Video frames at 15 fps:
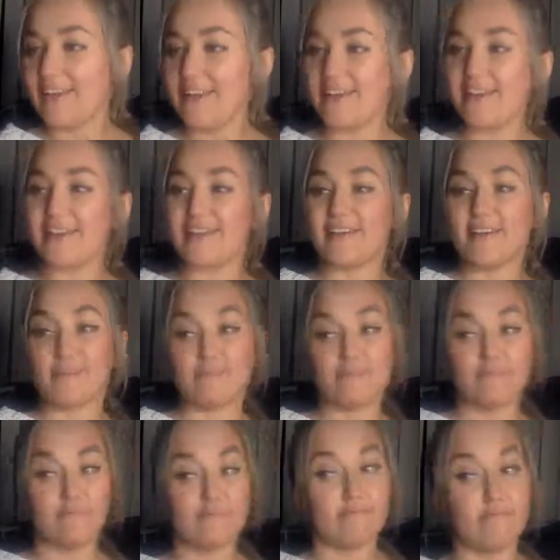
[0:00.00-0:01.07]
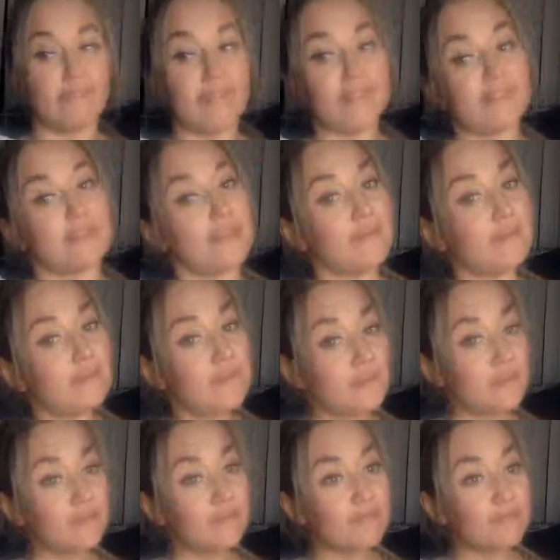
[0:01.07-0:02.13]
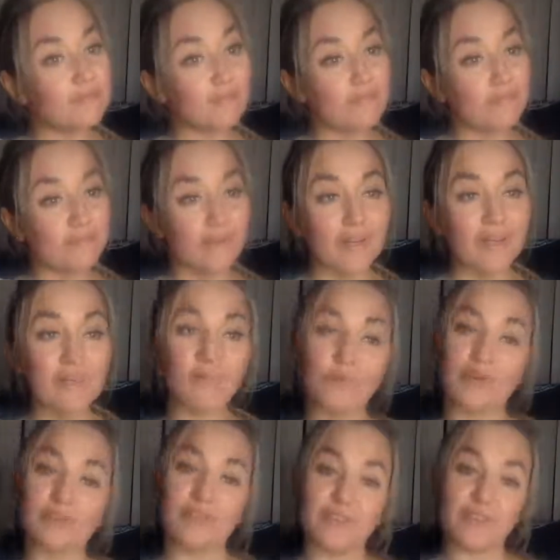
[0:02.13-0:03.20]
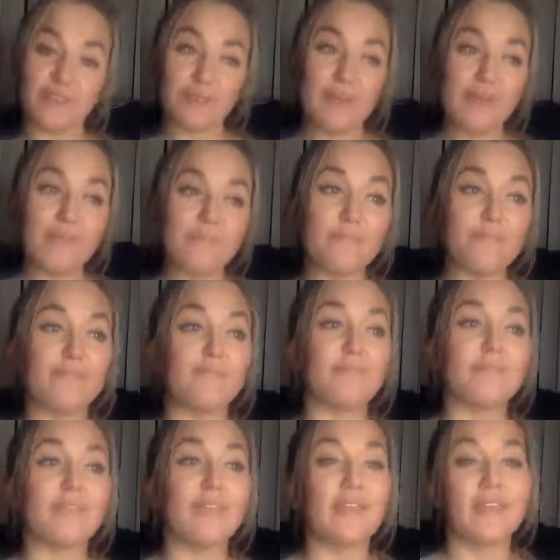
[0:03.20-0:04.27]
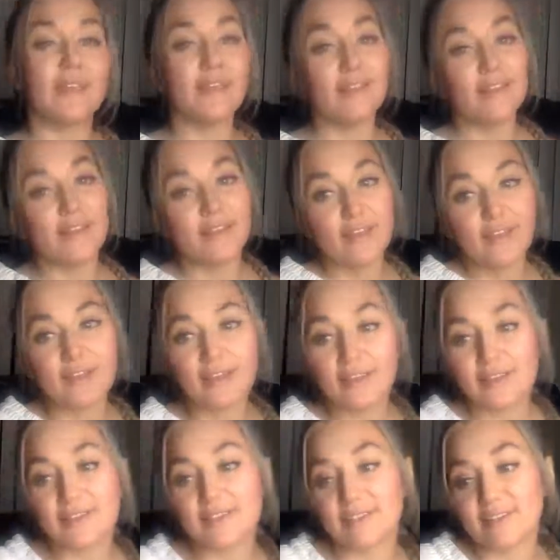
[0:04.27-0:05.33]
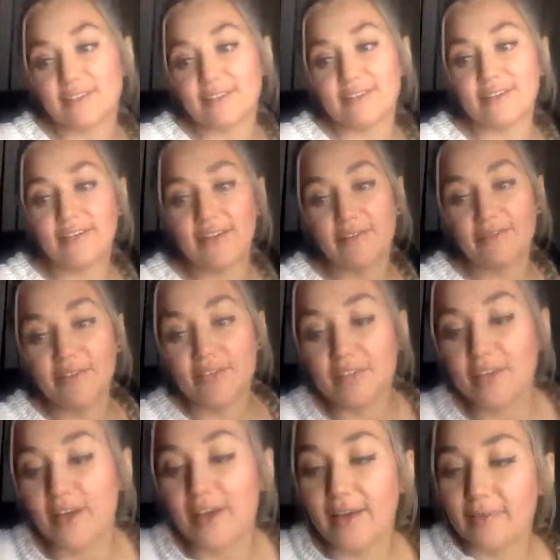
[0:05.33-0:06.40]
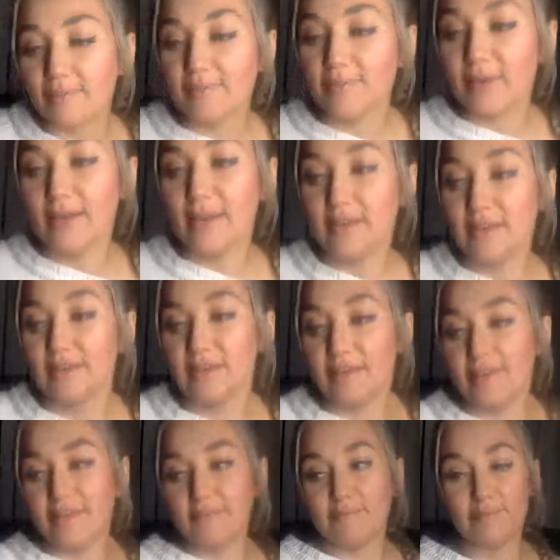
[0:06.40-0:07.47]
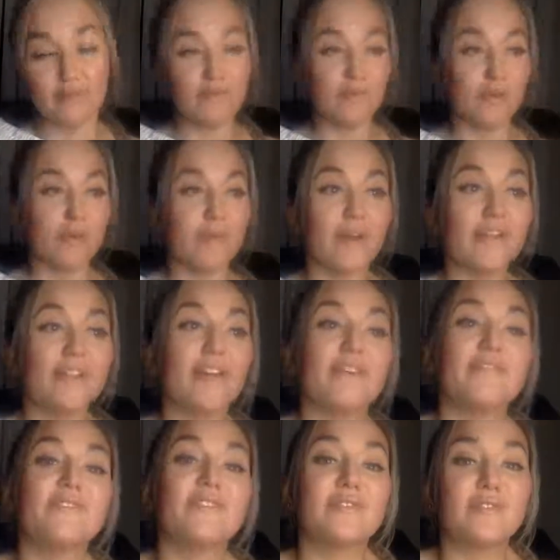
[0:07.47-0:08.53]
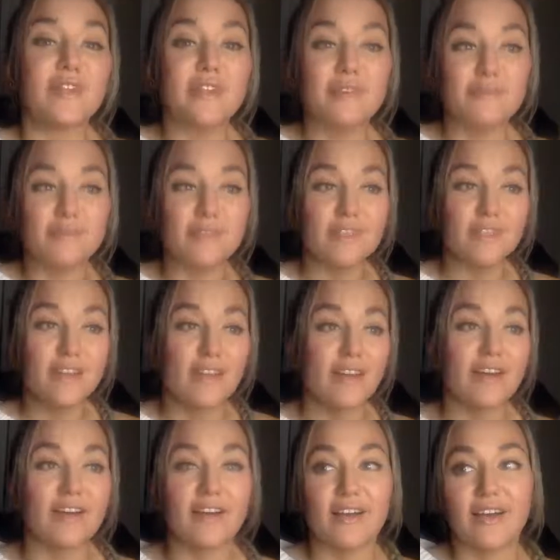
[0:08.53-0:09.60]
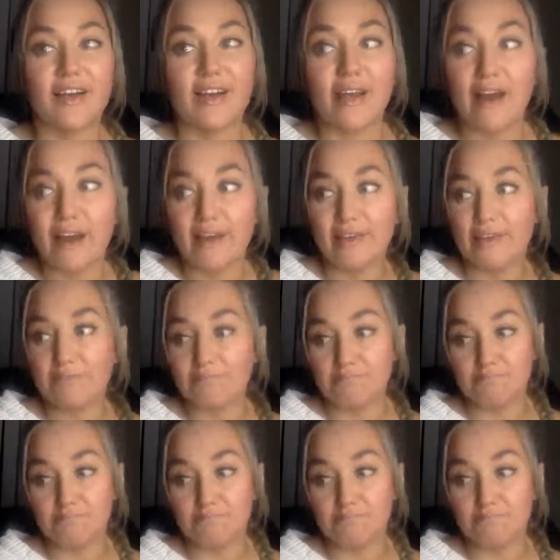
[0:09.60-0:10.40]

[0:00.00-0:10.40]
that seems pretty important to me. And every time before my live streams, I